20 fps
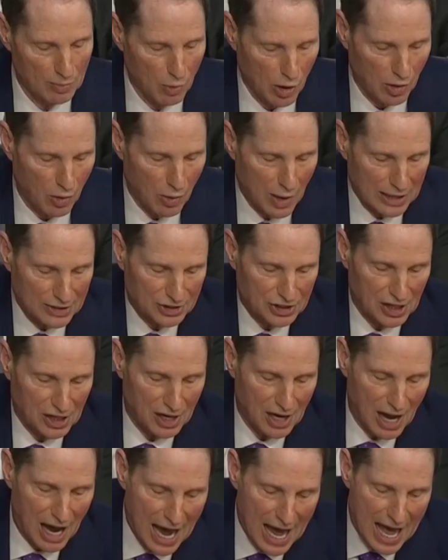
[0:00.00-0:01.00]
question.
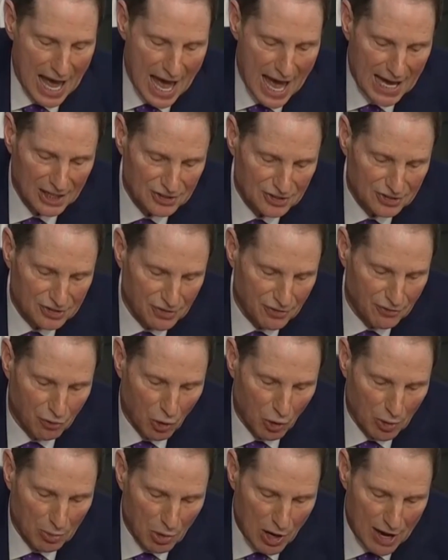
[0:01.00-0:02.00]
I asked
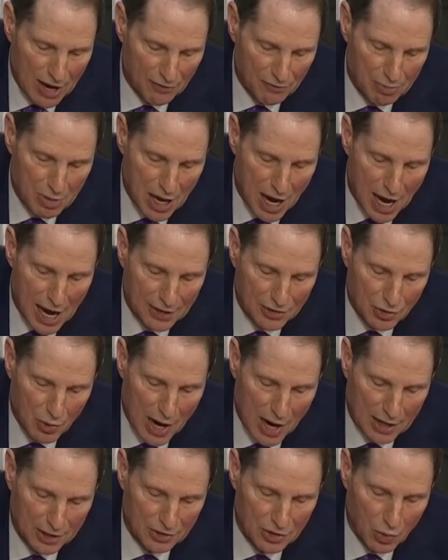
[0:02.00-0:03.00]
former FBI
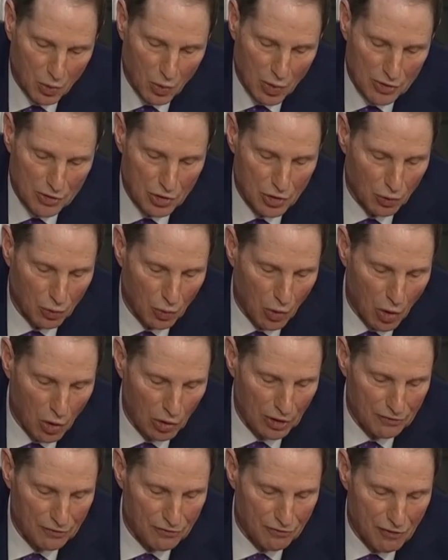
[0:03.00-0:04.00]
director whether your
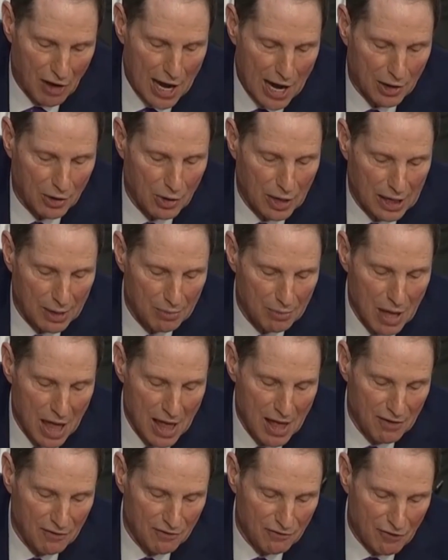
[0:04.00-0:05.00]
role in firing him
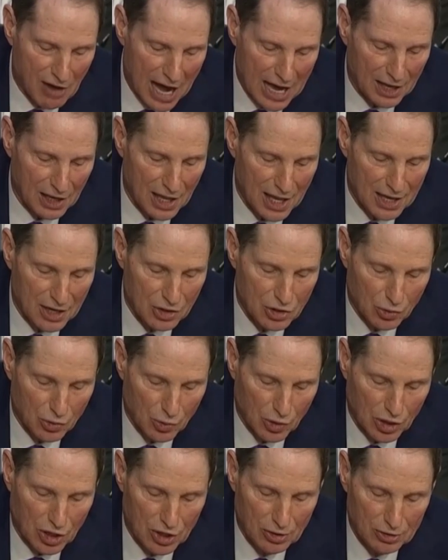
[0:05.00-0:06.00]
violated your
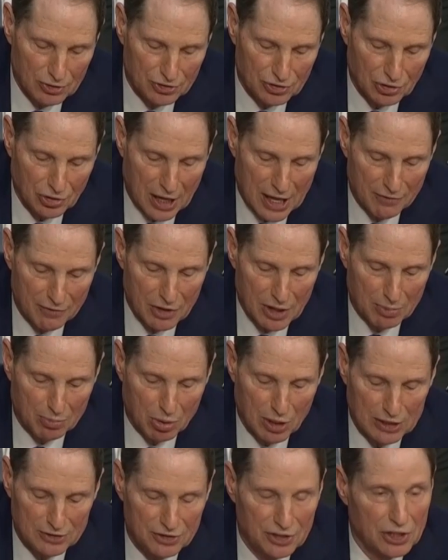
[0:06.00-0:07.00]
recusal, given that
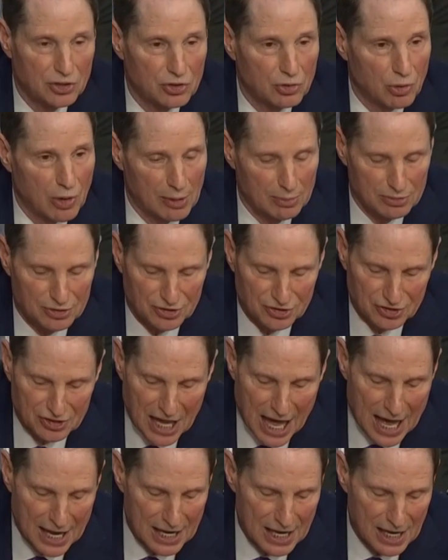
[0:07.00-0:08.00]
President Trump
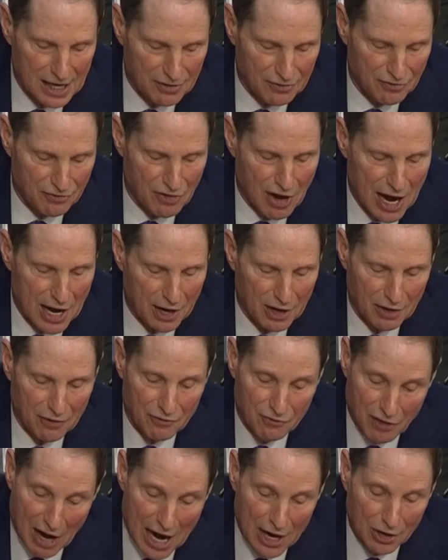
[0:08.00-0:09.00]
said he
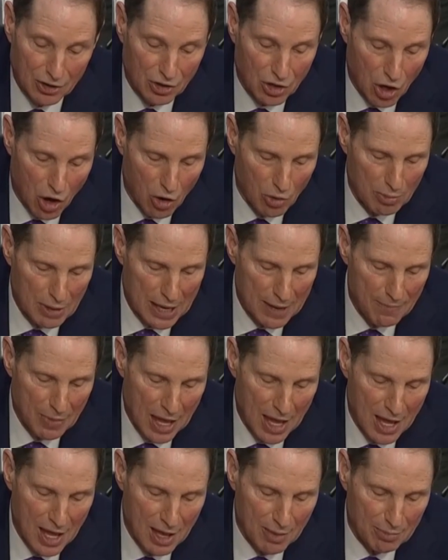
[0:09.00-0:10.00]
fired Comey
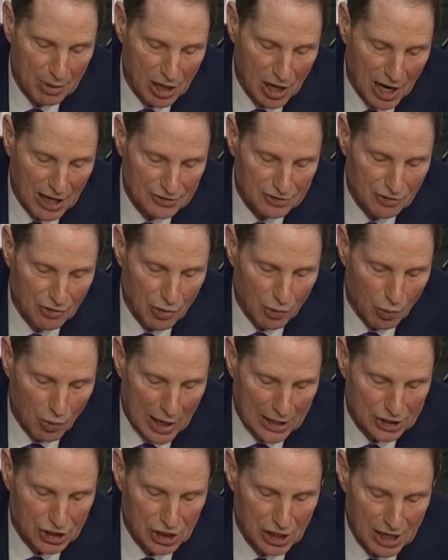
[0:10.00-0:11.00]
because of the
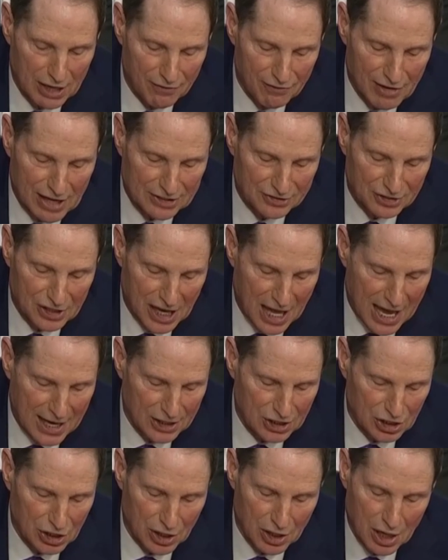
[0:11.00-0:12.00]
Russian
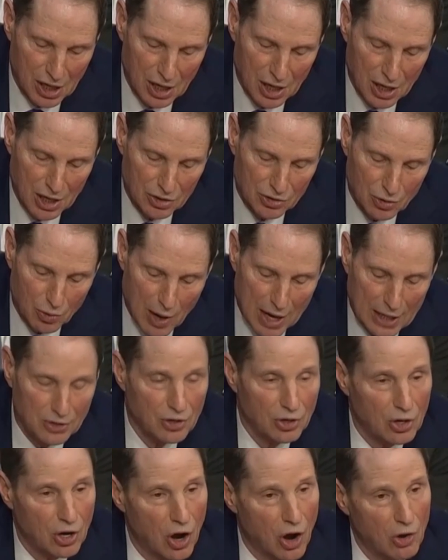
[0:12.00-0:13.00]
investigation. Director
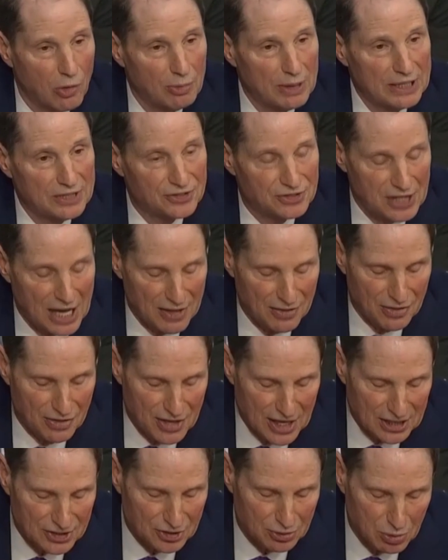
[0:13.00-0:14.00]
Comey said
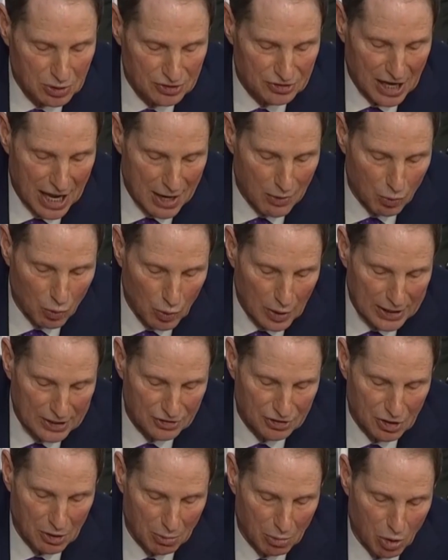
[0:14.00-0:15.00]
this was a
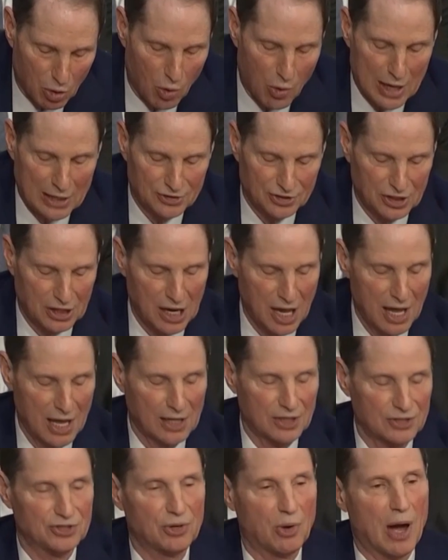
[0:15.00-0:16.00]
reasonable question.
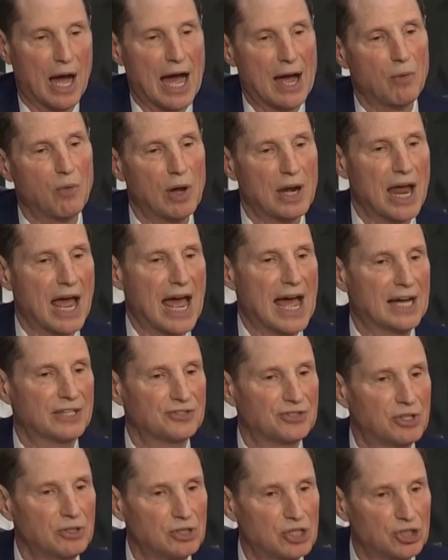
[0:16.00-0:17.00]
So I want to
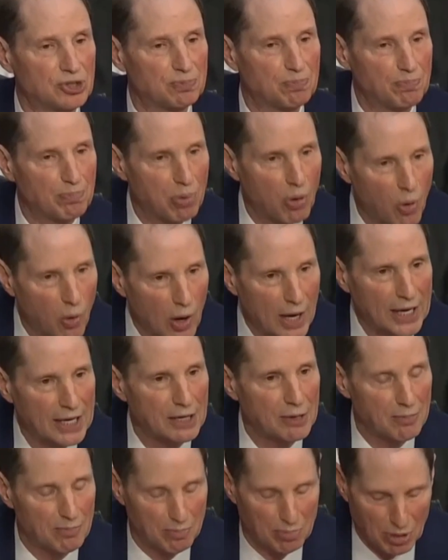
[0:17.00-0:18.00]
ask you just point
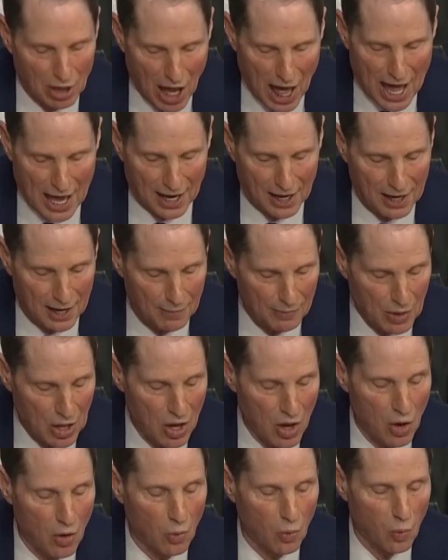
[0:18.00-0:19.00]
blank,
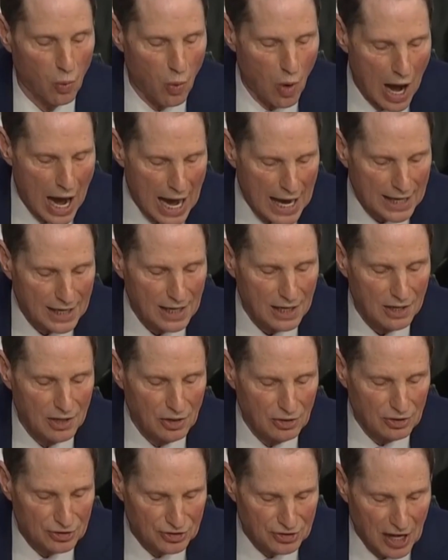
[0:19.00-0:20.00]
why did
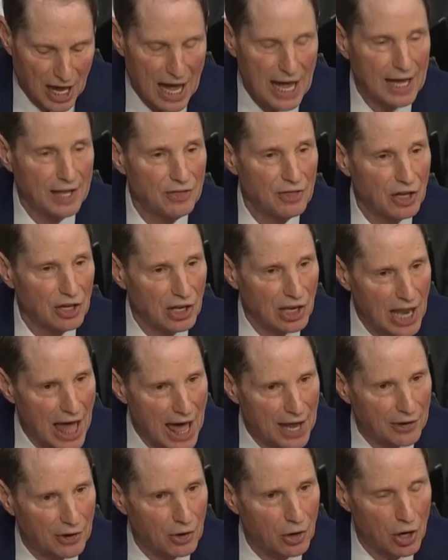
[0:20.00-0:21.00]
you sign the
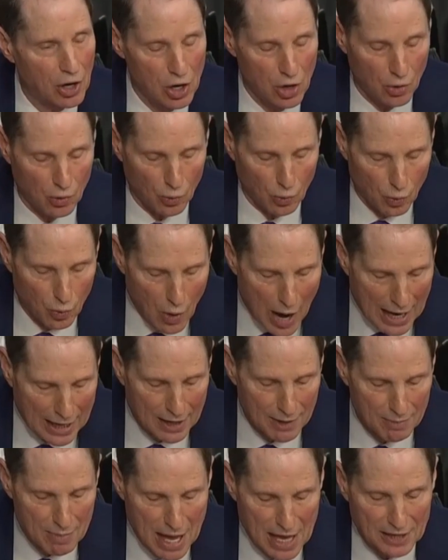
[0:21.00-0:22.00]
letter
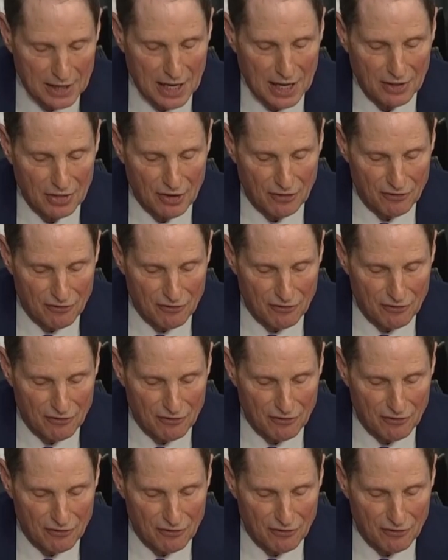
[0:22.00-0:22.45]
recommending the